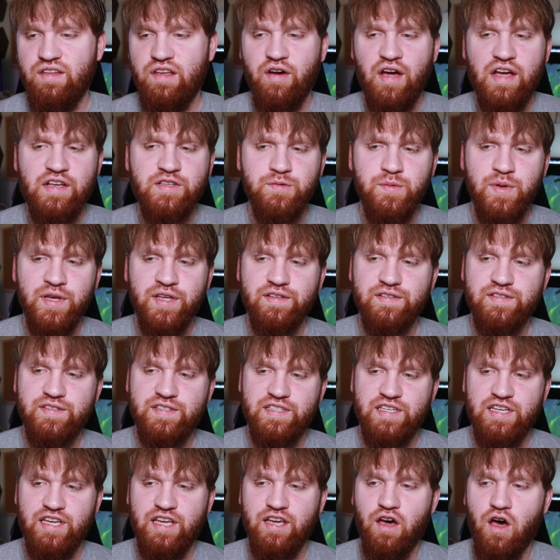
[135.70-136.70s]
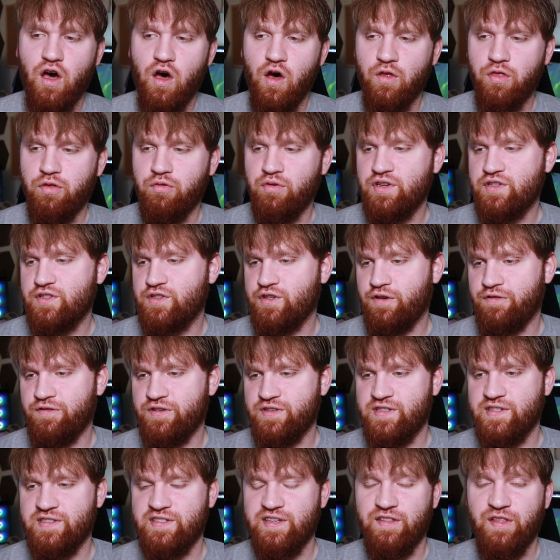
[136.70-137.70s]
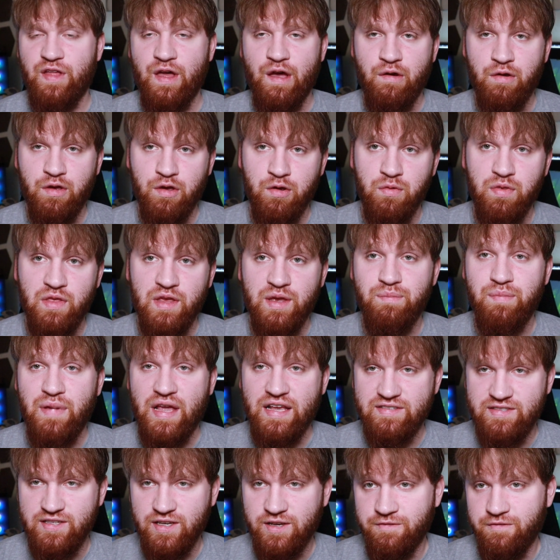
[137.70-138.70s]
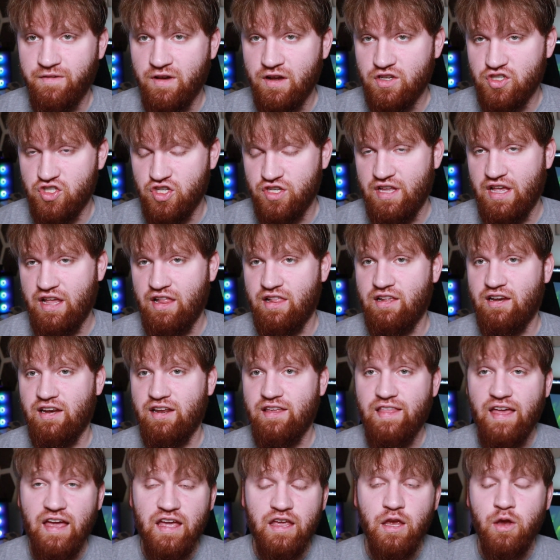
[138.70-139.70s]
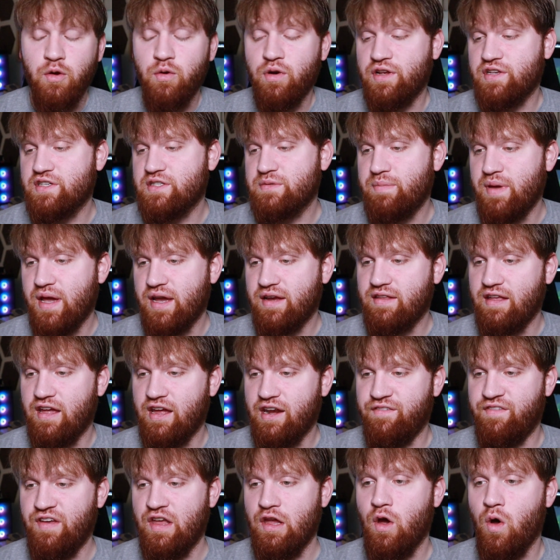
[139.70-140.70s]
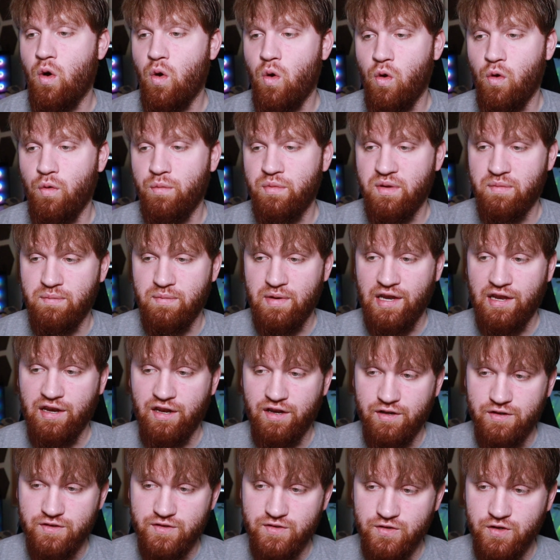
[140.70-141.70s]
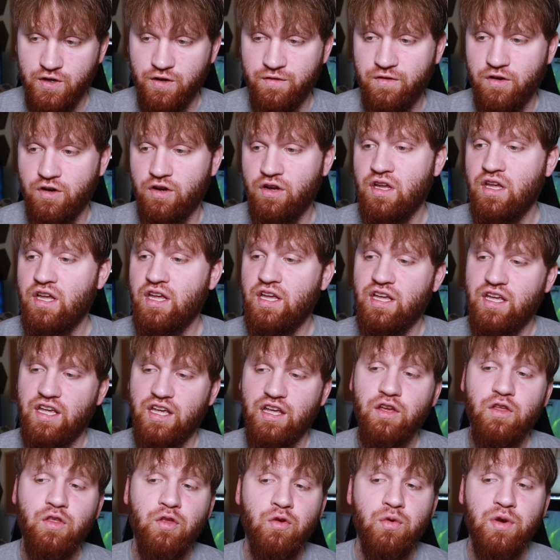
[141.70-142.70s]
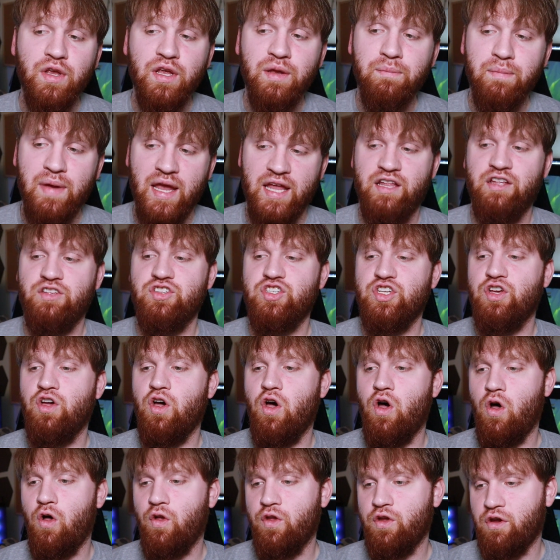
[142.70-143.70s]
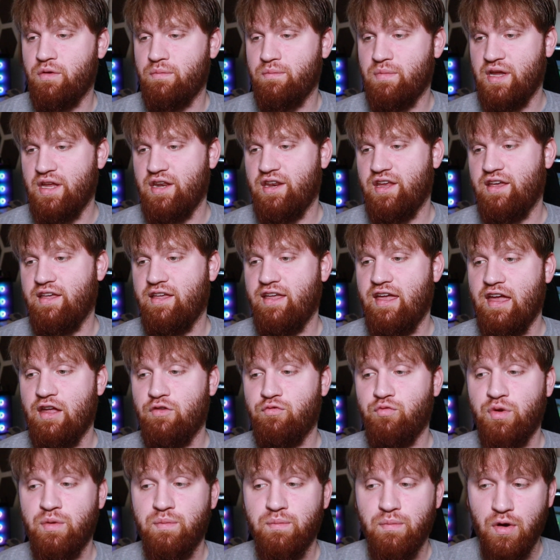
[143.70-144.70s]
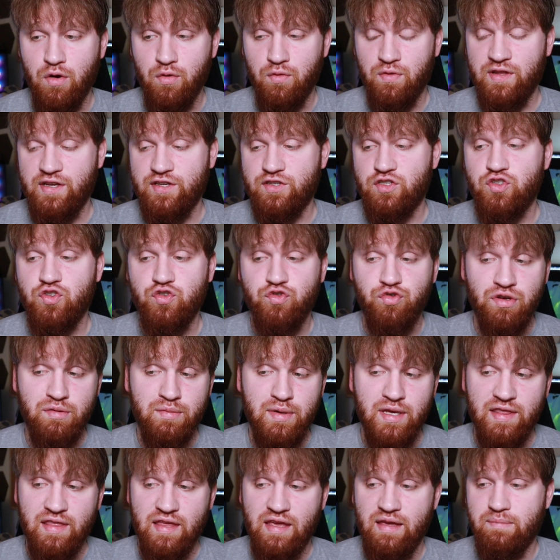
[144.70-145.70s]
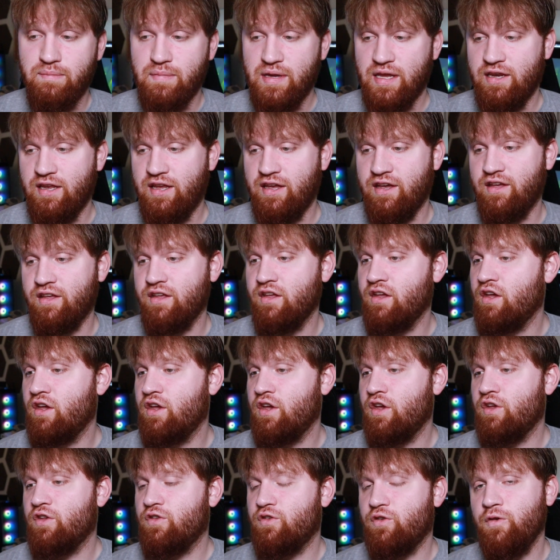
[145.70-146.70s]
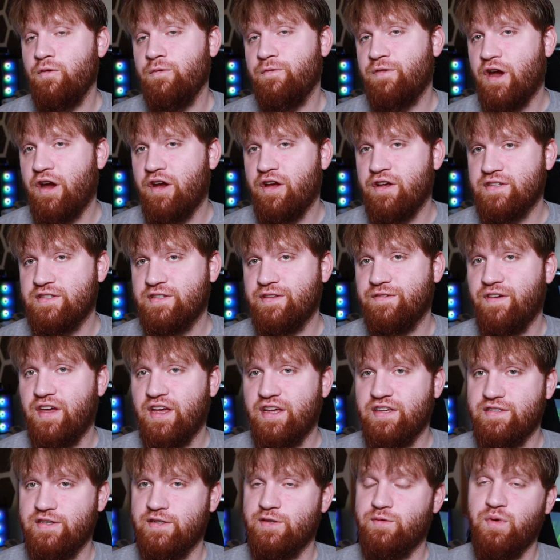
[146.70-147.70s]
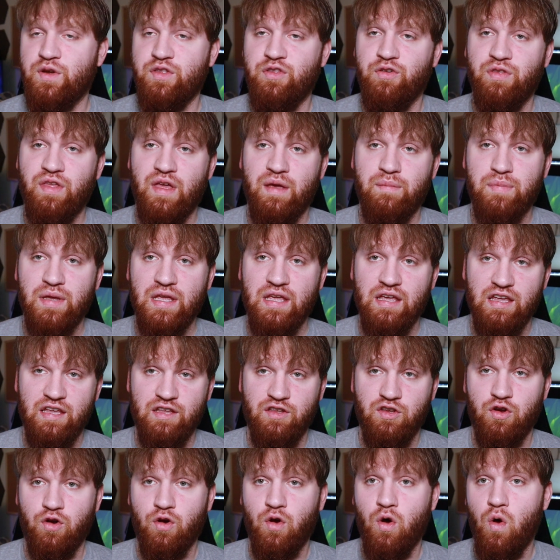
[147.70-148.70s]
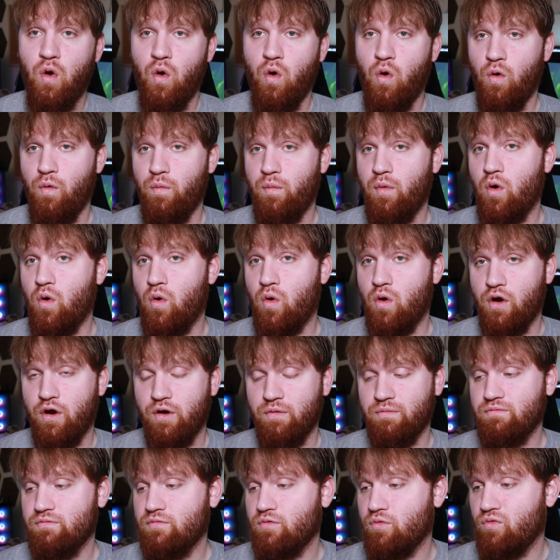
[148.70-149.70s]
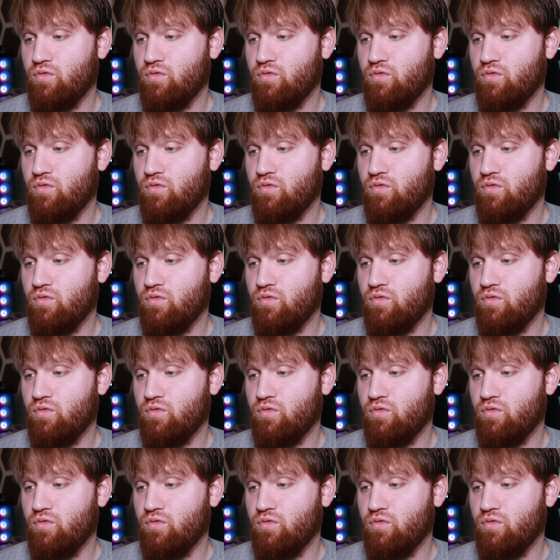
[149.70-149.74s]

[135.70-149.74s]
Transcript: Now, as we can see, all three services allow you the basic functionality that you would expect out of a home media server, including managing all your media and remotely streaming that media to various devices, whether that be in your home or